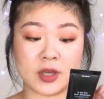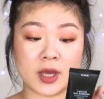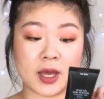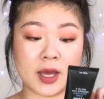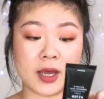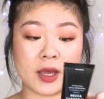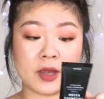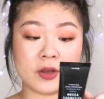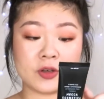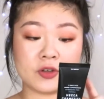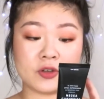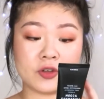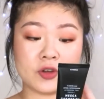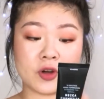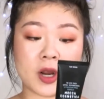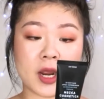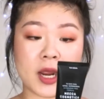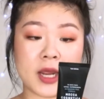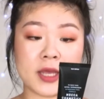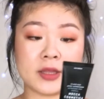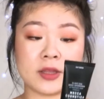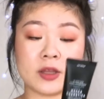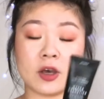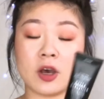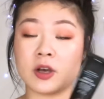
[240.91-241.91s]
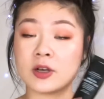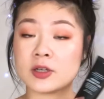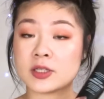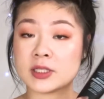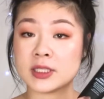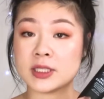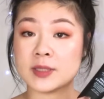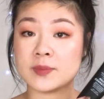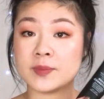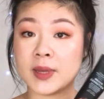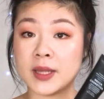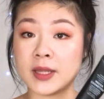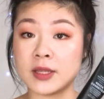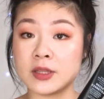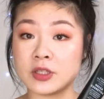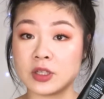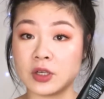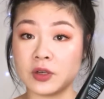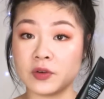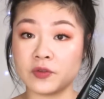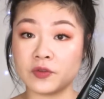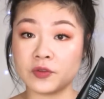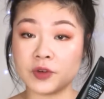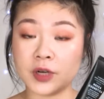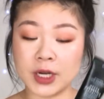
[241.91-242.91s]
I tried the
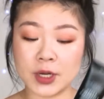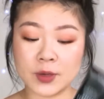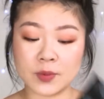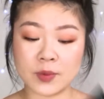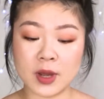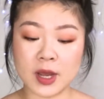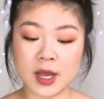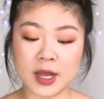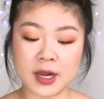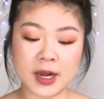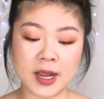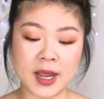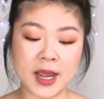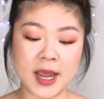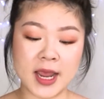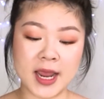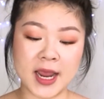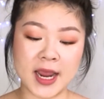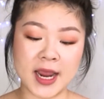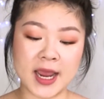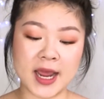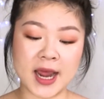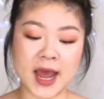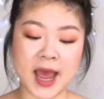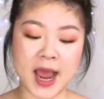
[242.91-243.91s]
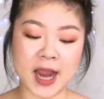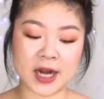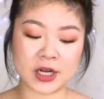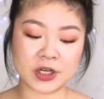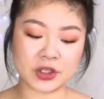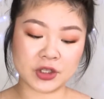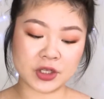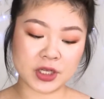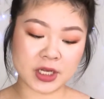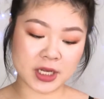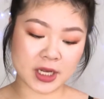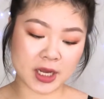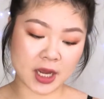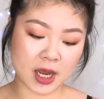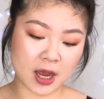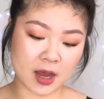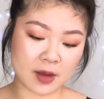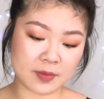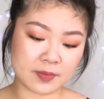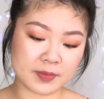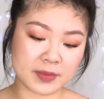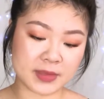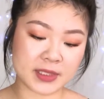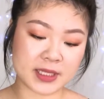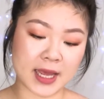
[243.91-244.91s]
oxybenzone free one. It actually
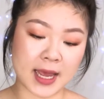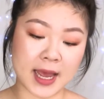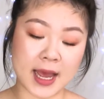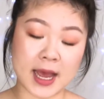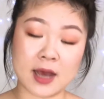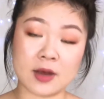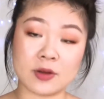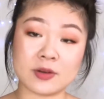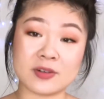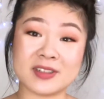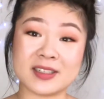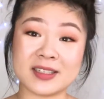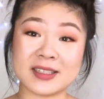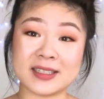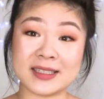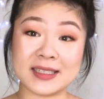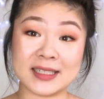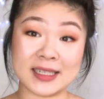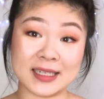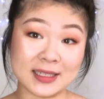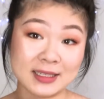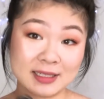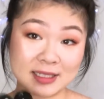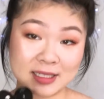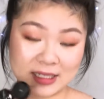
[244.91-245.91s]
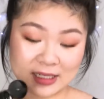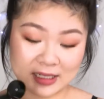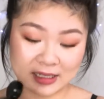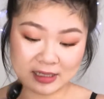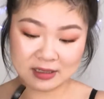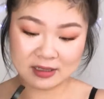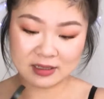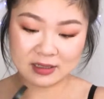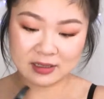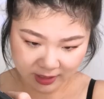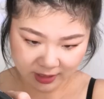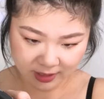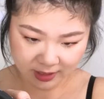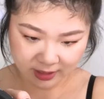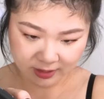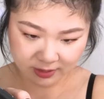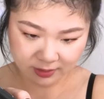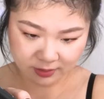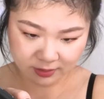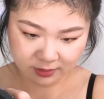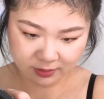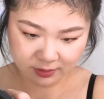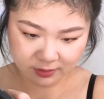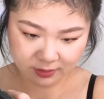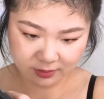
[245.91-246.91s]
comes out tinted, like a
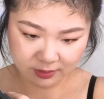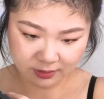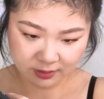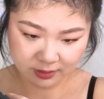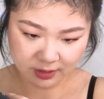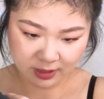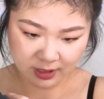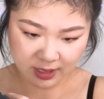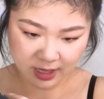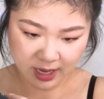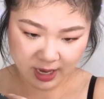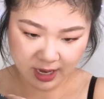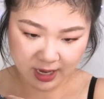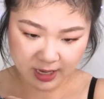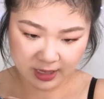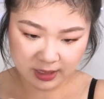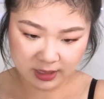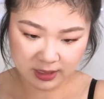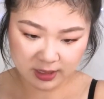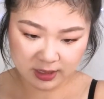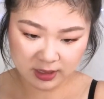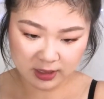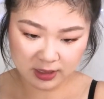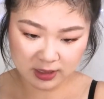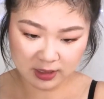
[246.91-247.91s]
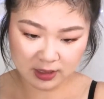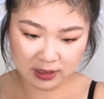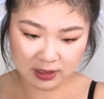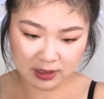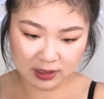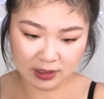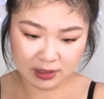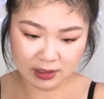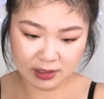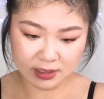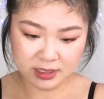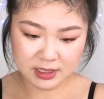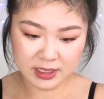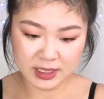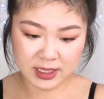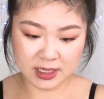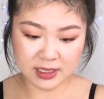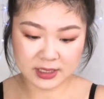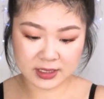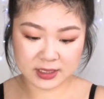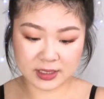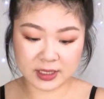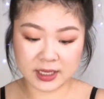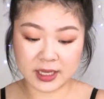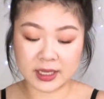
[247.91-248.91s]
little light
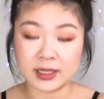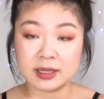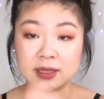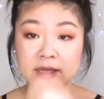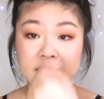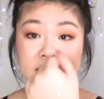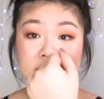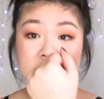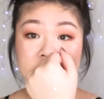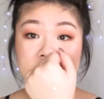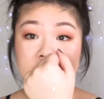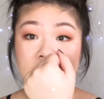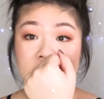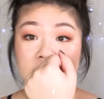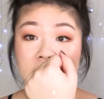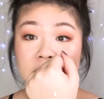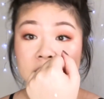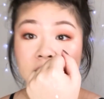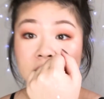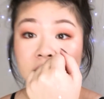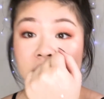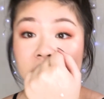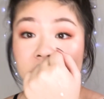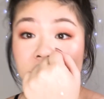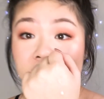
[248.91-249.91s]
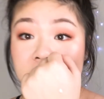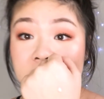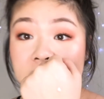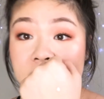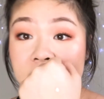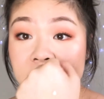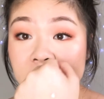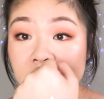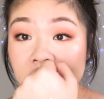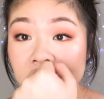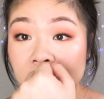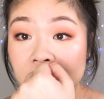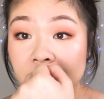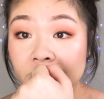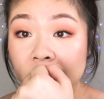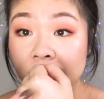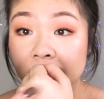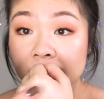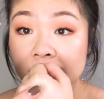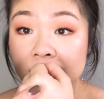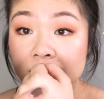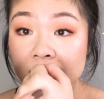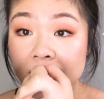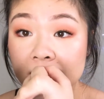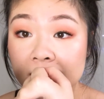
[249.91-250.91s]
tint like this. I don't know if you can see it, but
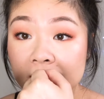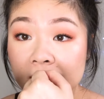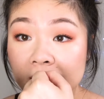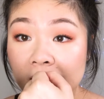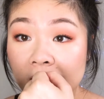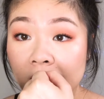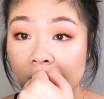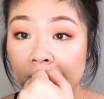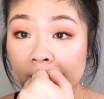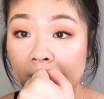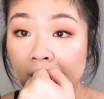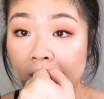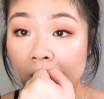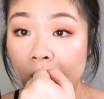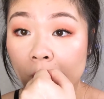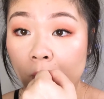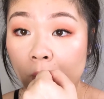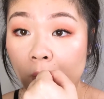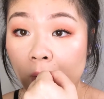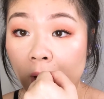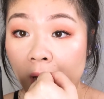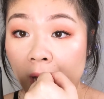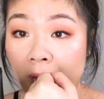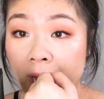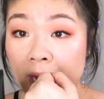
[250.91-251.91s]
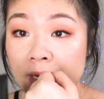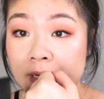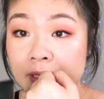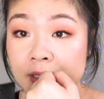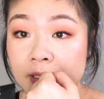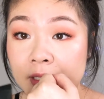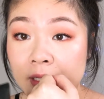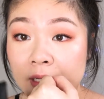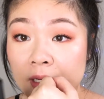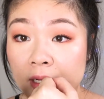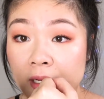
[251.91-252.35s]
it doesn't come out white.